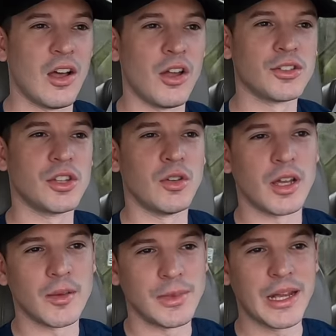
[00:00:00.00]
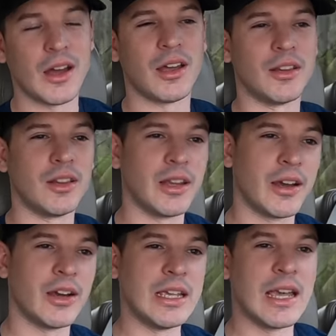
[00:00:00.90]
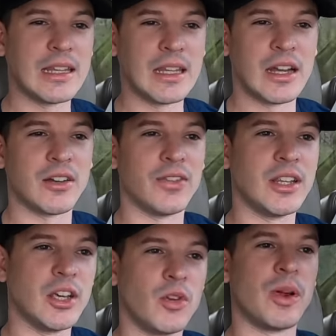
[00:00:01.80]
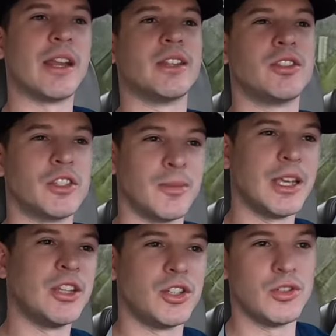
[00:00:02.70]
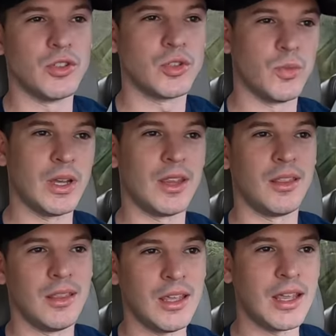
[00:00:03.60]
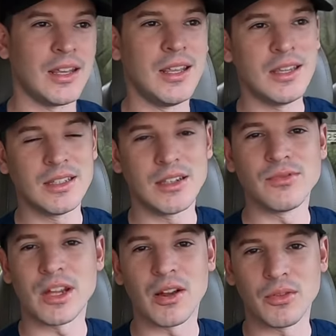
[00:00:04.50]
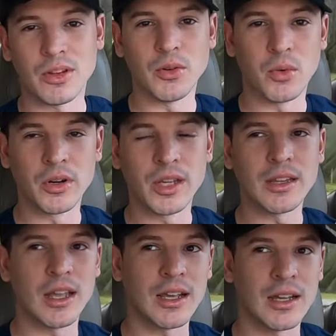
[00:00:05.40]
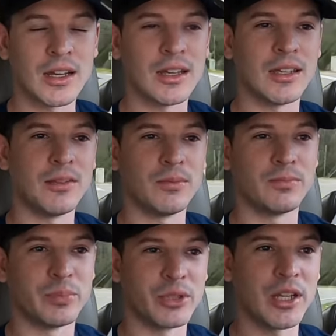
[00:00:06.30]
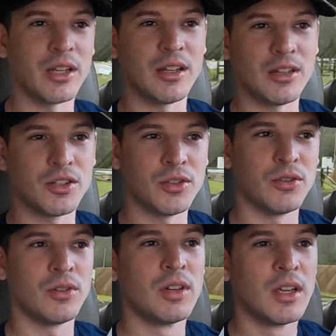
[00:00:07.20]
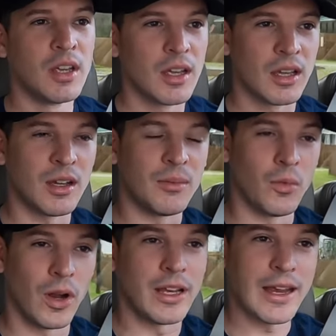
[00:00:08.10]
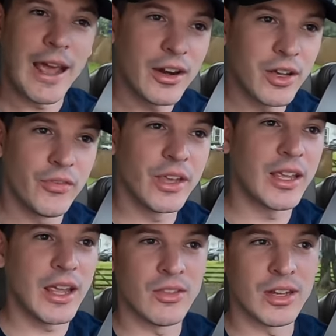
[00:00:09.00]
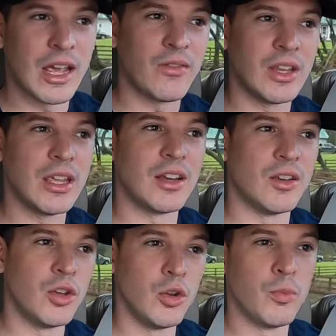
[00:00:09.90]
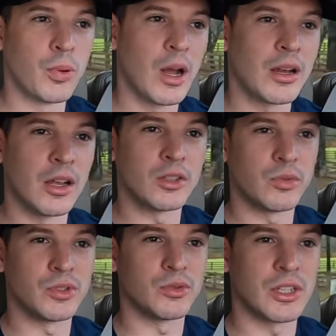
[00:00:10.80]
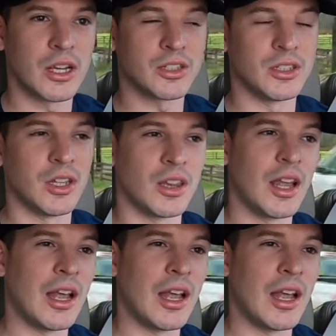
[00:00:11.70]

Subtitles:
Also, an update on the Larry headliner video. Ran into some issues with the adhesive not really working like I predicted it to. Running out of it and then having to get a new product, which was actually a